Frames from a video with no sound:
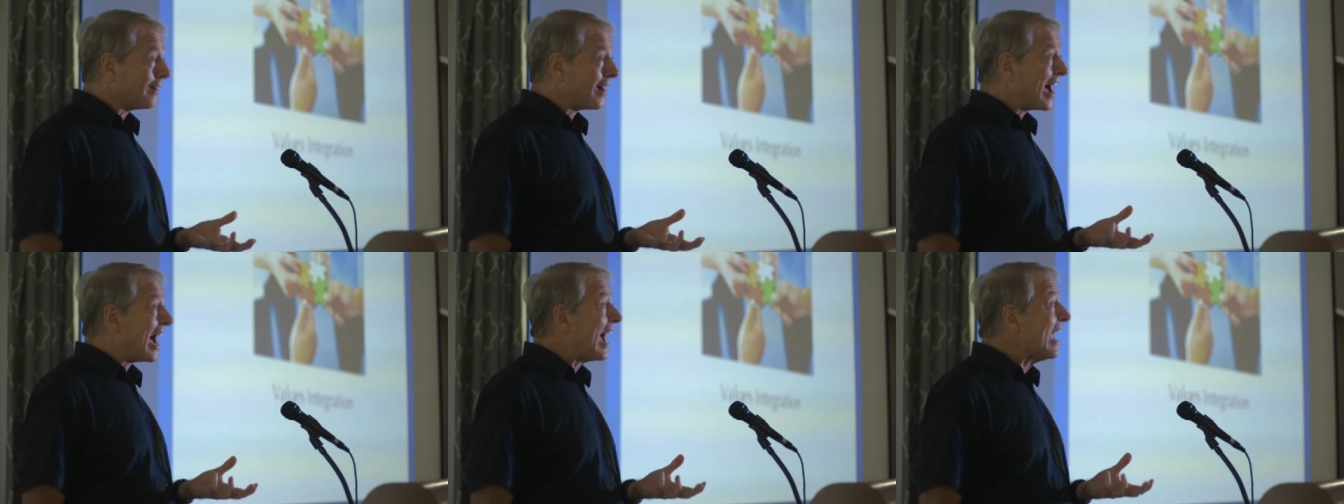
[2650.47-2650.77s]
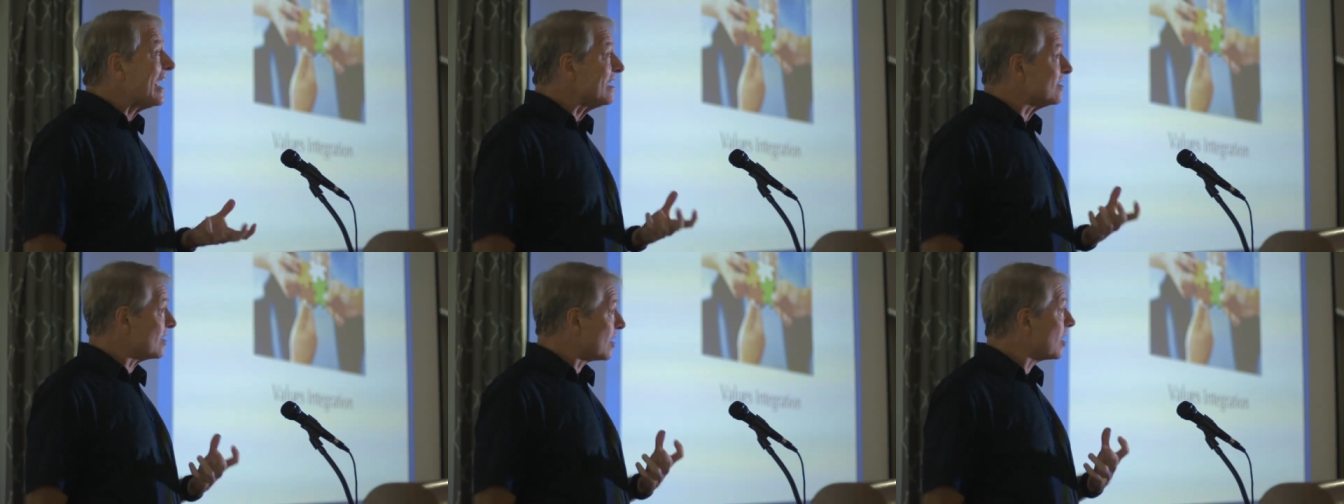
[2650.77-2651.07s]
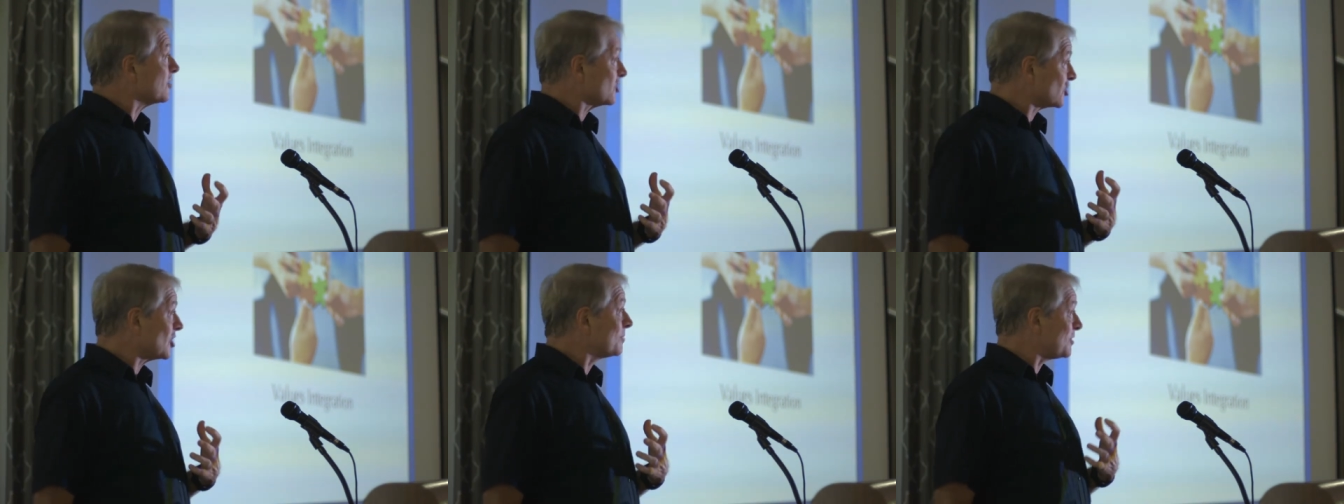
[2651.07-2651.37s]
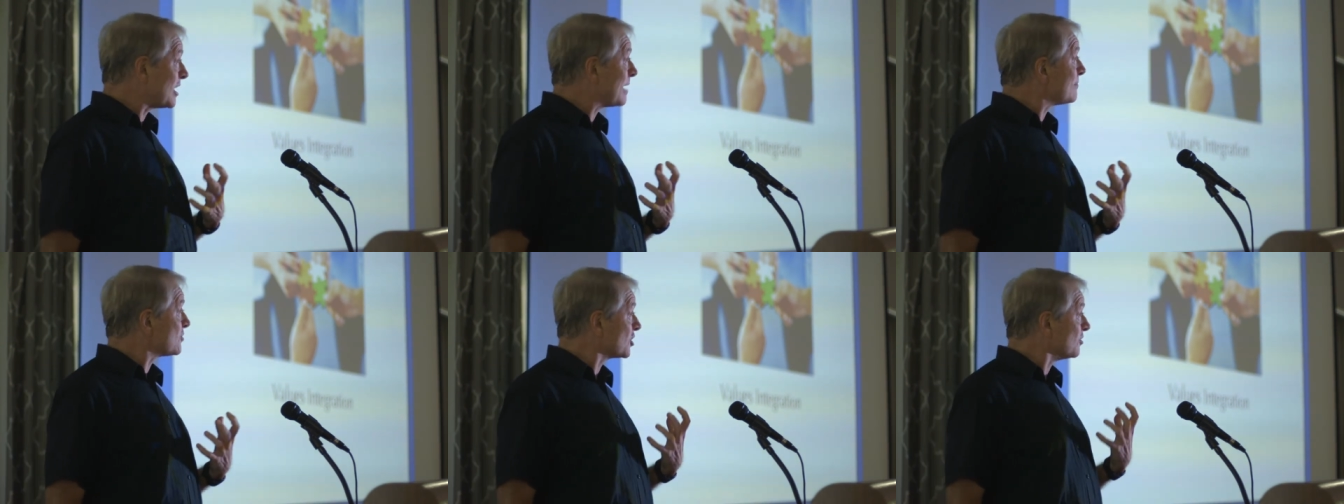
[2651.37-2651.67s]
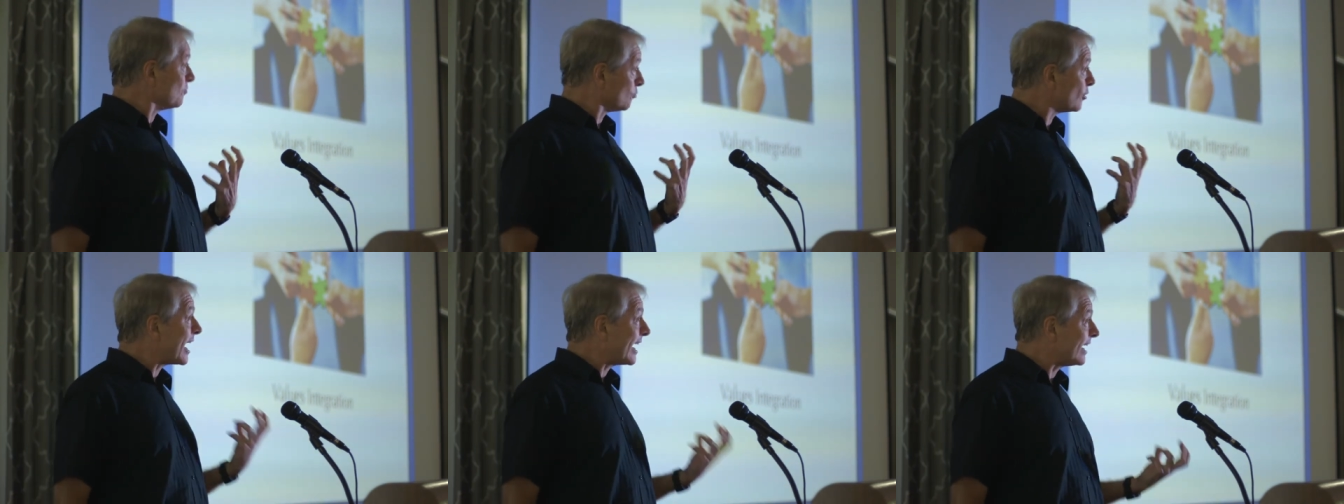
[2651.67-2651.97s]
I sometimes
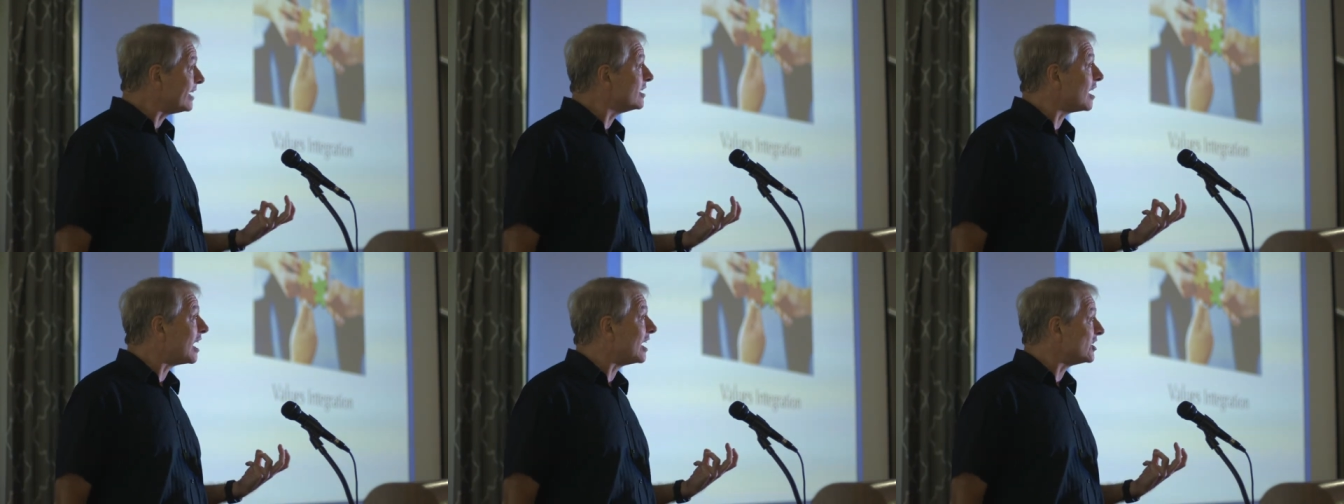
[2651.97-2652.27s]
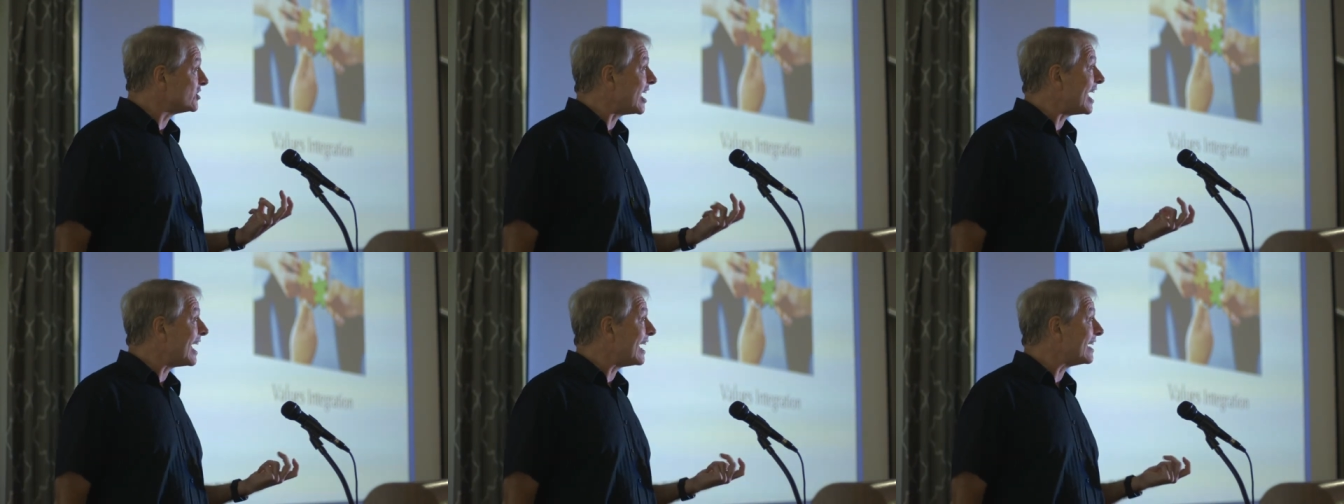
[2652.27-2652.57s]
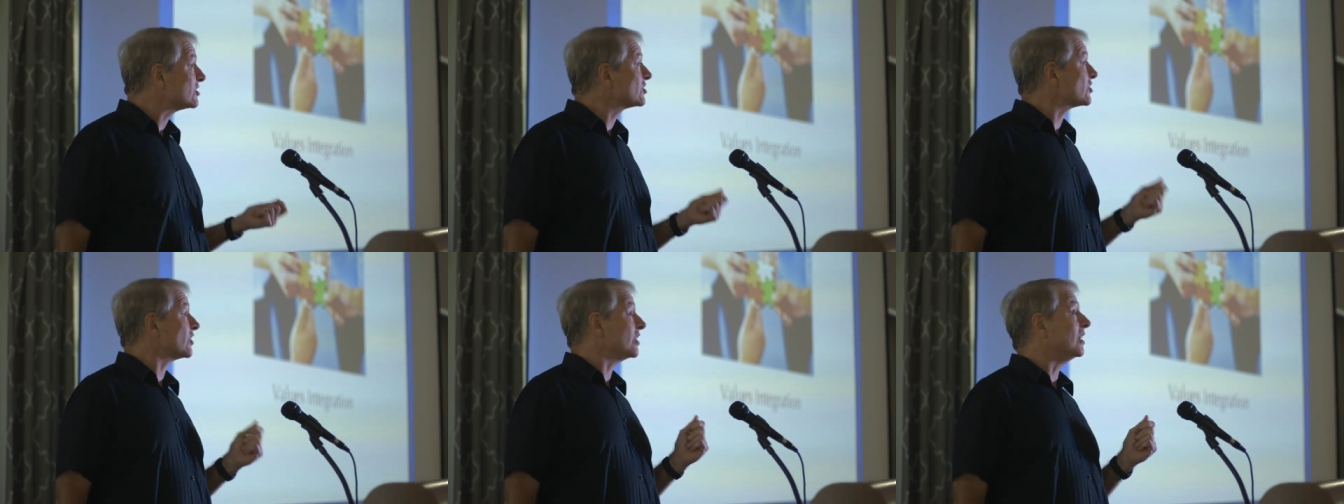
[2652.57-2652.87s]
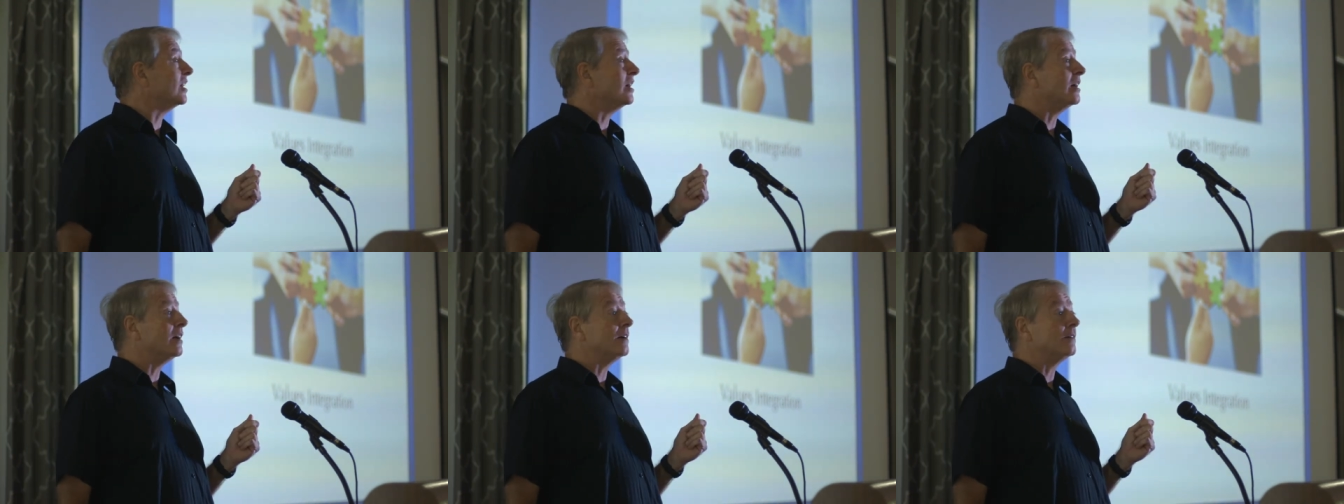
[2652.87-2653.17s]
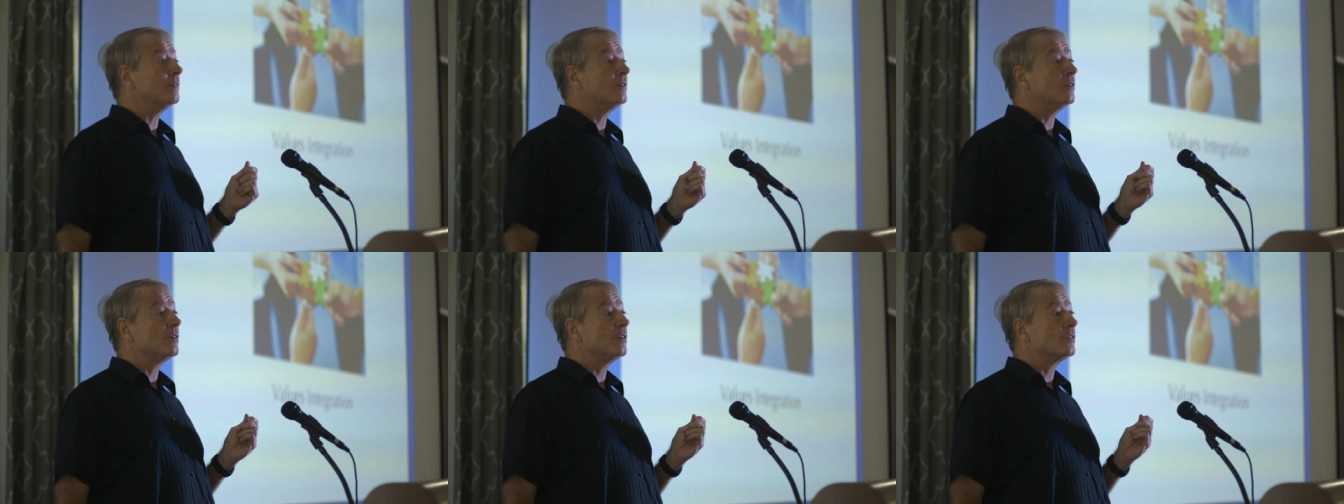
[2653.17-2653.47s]
can recognize as uh,